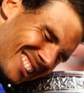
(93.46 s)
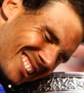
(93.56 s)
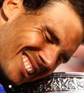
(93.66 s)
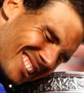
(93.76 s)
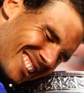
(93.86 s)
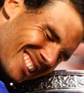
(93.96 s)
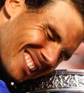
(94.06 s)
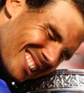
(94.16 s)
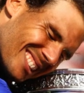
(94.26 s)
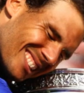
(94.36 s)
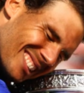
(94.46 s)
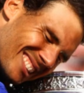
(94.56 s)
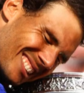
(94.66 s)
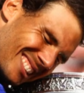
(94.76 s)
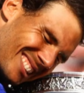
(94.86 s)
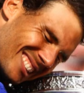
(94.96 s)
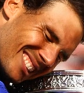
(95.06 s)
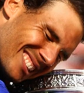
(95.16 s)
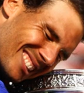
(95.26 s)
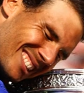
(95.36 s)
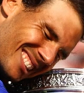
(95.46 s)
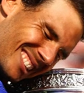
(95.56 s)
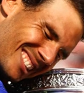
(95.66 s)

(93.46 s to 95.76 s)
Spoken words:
Nothing is said.